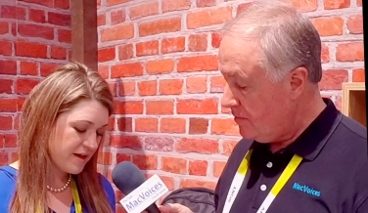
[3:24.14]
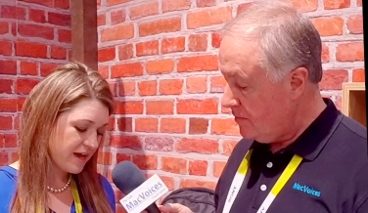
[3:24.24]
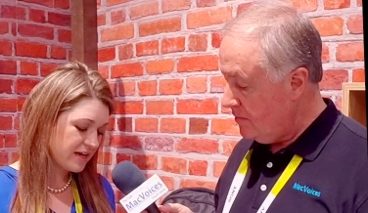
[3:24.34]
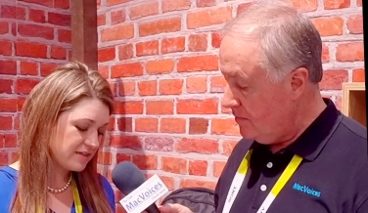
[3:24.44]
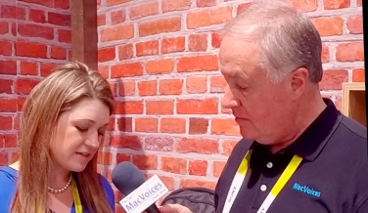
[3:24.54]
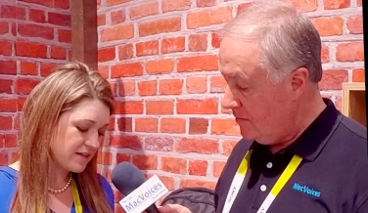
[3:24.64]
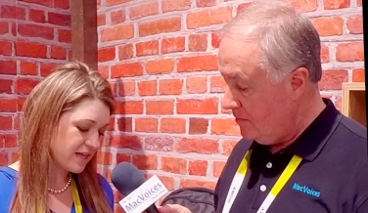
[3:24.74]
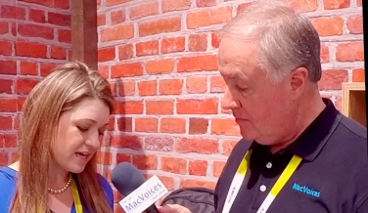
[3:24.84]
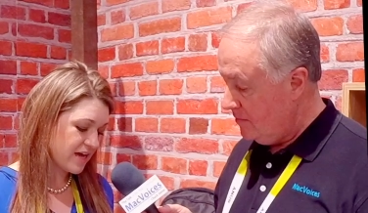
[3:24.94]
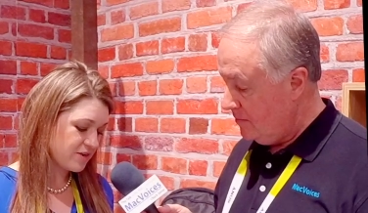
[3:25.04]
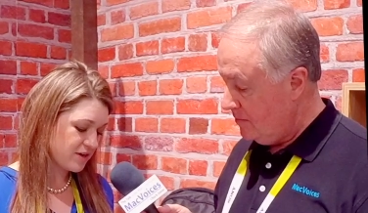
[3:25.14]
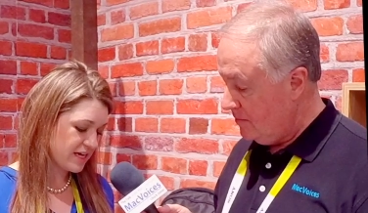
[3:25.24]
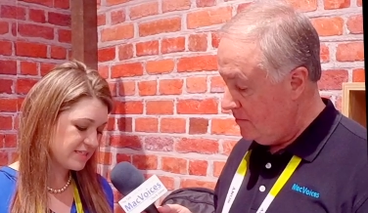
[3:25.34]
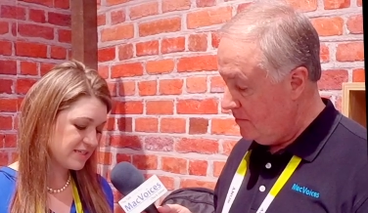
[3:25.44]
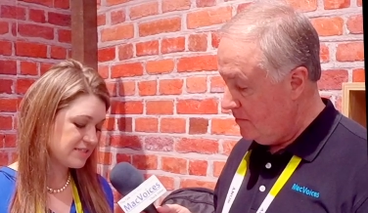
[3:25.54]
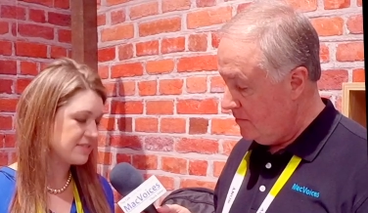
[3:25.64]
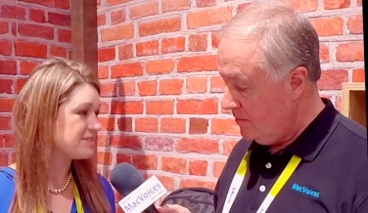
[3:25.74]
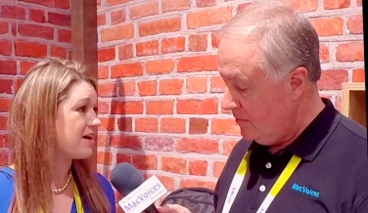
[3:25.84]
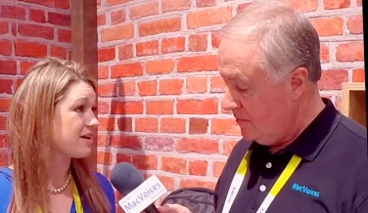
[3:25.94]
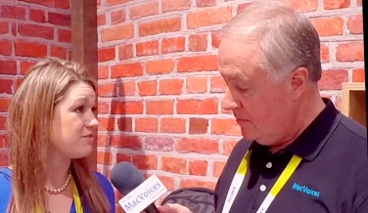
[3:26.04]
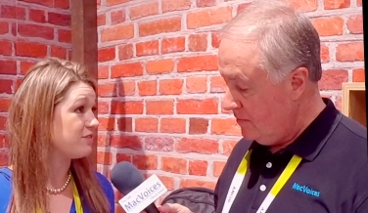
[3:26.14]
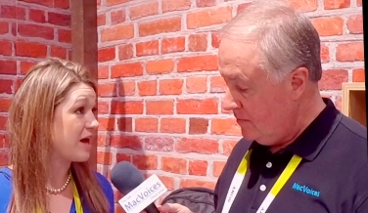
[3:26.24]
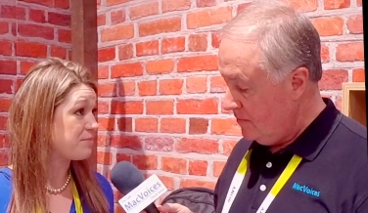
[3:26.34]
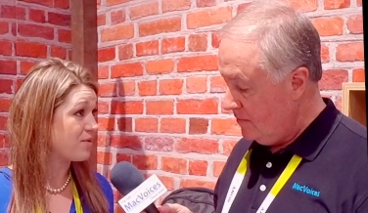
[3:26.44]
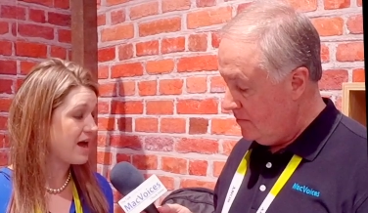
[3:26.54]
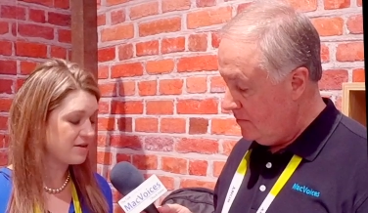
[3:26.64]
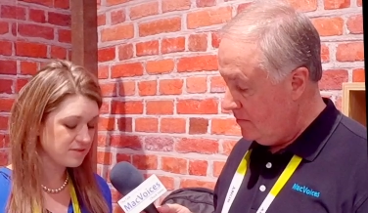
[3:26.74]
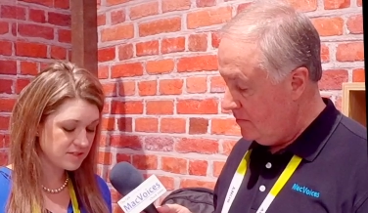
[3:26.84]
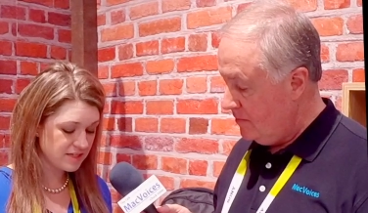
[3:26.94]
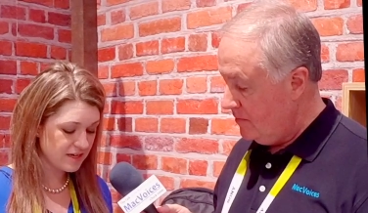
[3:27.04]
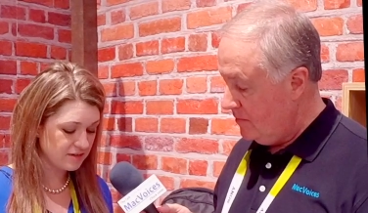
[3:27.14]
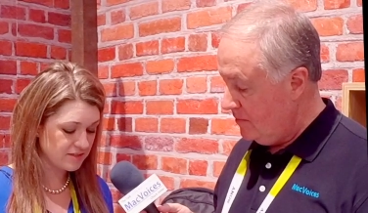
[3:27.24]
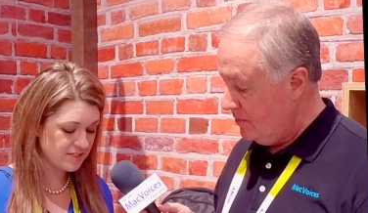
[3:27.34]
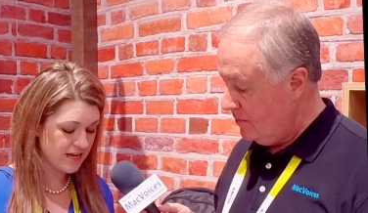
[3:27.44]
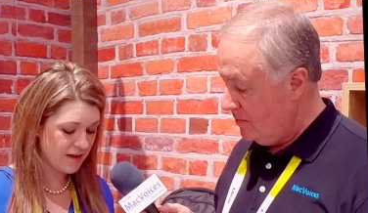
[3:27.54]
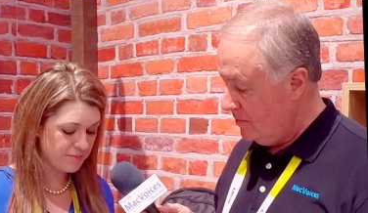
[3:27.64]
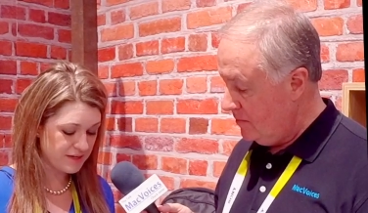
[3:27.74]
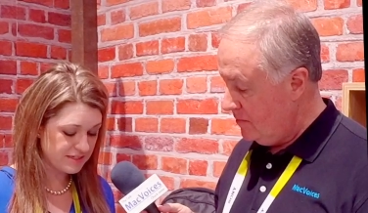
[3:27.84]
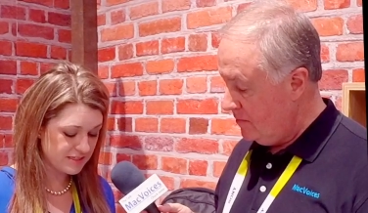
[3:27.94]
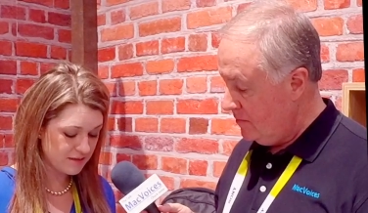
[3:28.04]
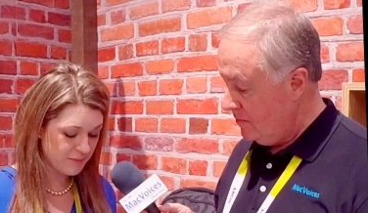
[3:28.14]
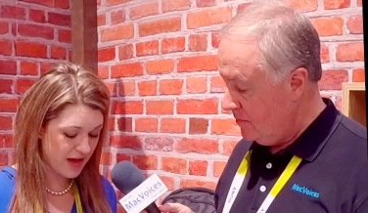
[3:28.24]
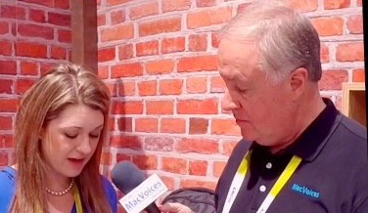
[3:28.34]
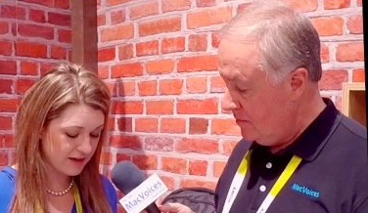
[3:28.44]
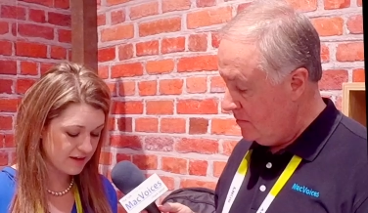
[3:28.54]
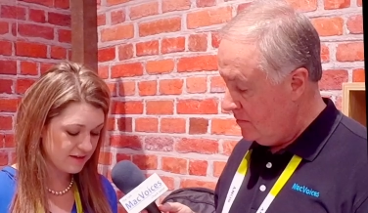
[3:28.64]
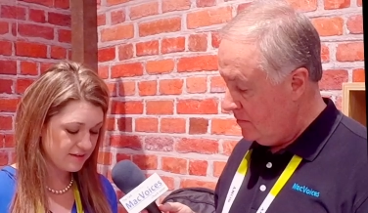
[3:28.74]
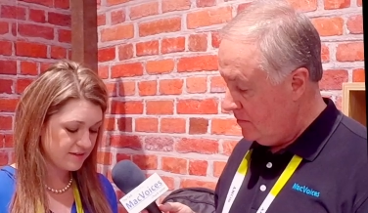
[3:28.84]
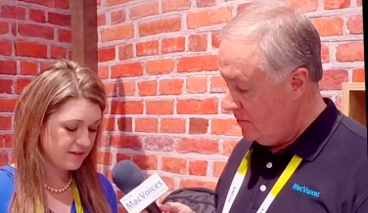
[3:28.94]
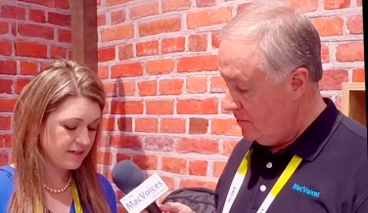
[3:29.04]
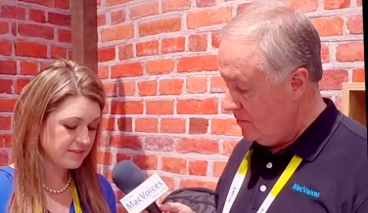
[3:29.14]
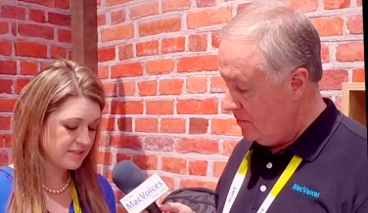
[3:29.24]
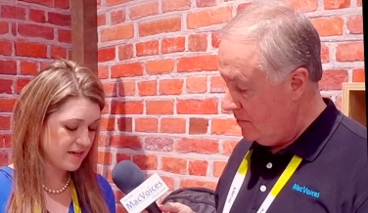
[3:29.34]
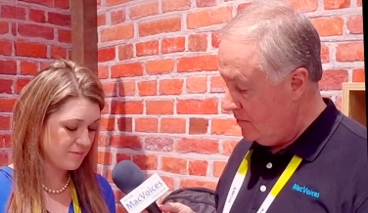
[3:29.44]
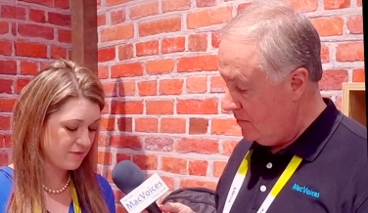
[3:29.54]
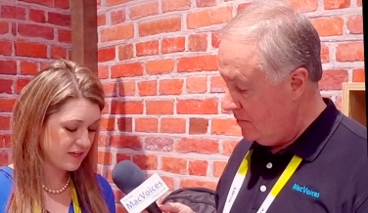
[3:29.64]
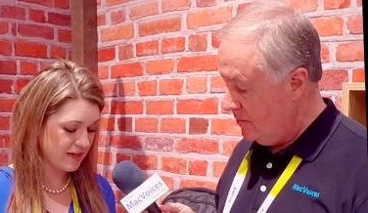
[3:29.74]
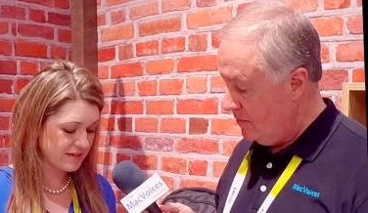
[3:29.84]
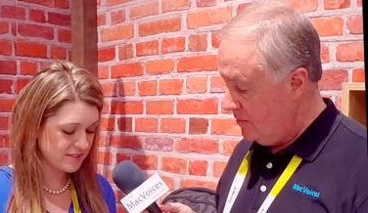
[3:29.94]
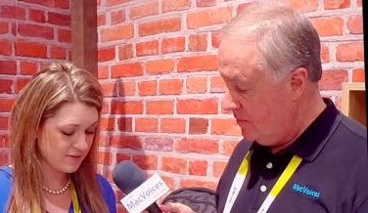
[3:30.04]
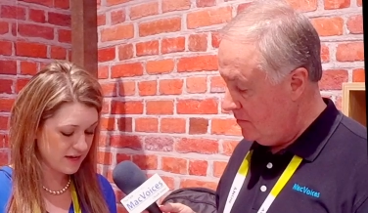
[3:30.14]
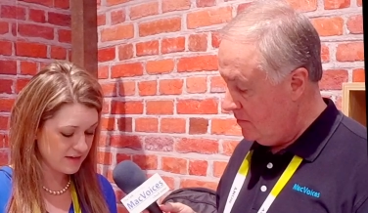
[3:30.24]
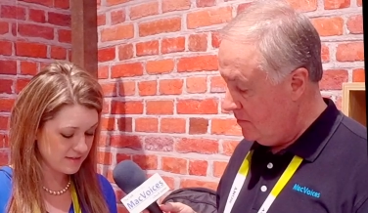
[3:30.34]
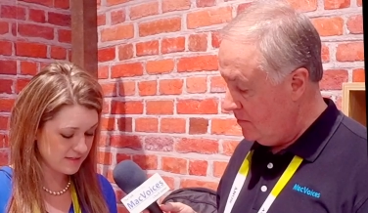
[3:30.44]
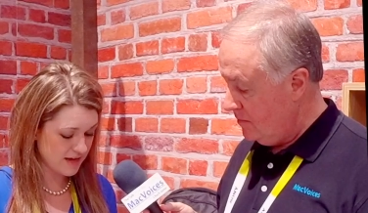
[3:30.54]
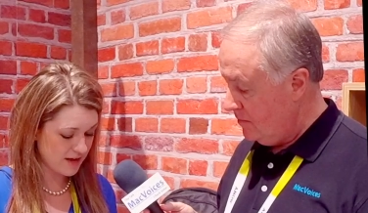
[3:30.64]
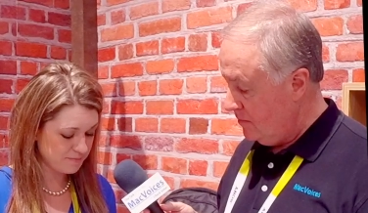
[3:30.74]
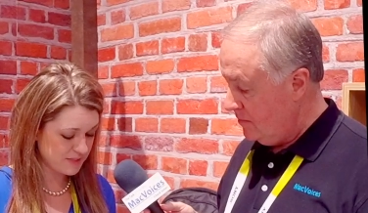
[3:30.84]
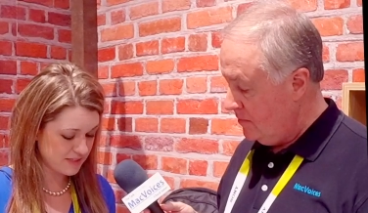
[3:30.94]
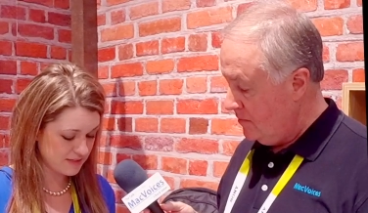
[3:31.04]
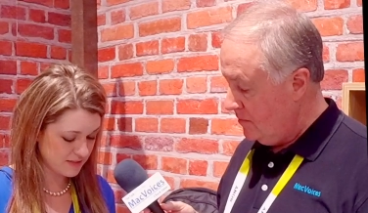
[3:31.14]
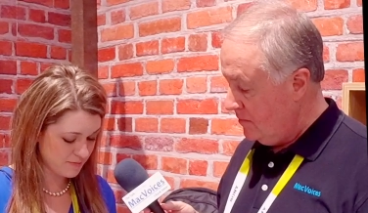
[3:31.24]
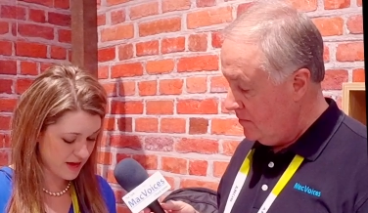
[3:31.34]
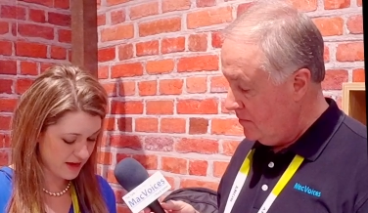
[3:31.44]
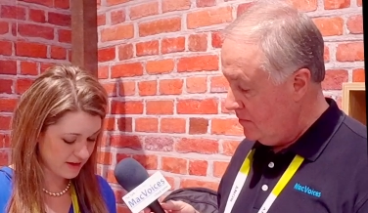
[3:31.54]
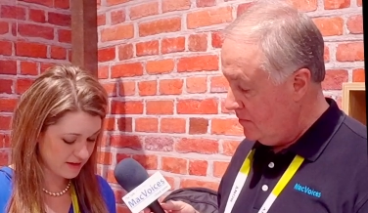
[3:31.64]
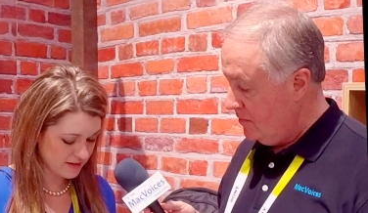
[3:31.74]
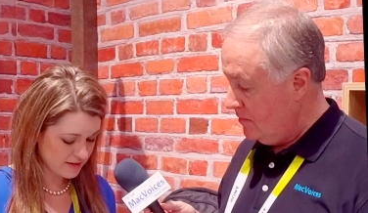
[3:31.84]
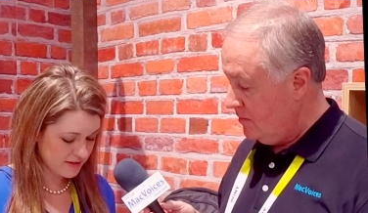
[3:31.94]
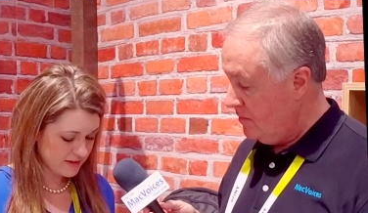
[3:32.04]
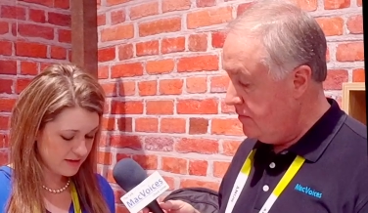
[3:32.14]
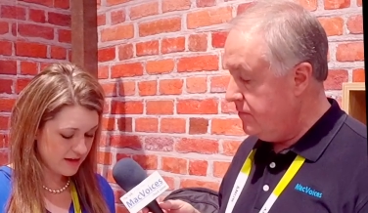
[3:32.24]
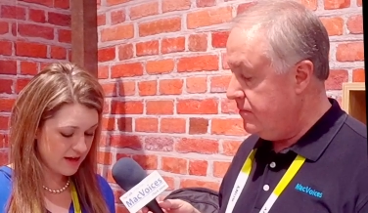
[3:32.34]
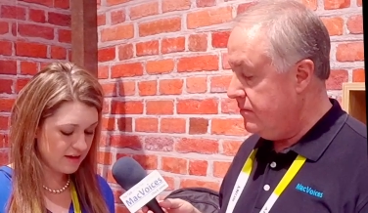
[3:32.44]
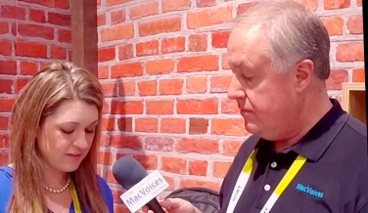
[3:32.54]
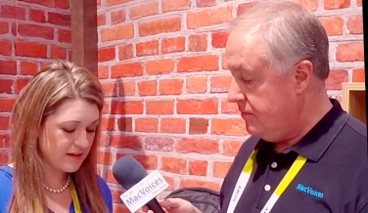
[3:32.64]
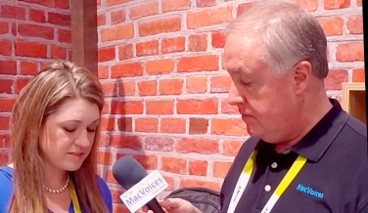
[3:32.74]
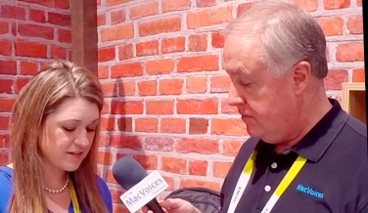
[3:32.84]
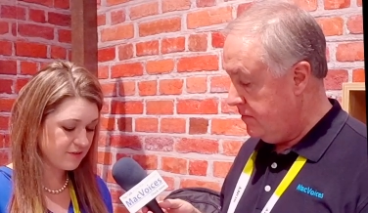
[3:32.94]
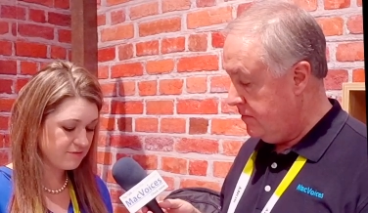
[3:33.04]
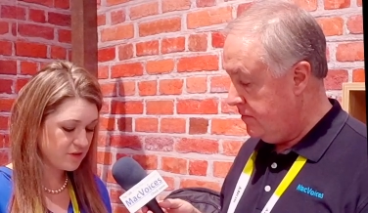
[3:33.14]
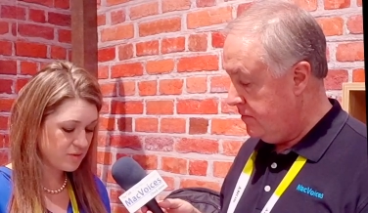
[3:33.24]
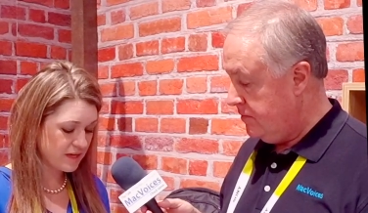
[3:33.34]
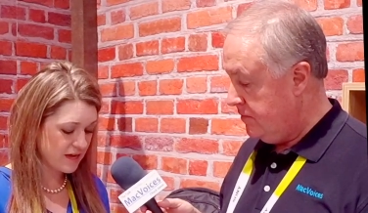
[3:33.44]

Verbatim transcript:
Speaker 1: and unlike other cases, it's not going to flap around. It'll snap into the back, hence the name of the case, right? Snaps into the back, and allows different viewing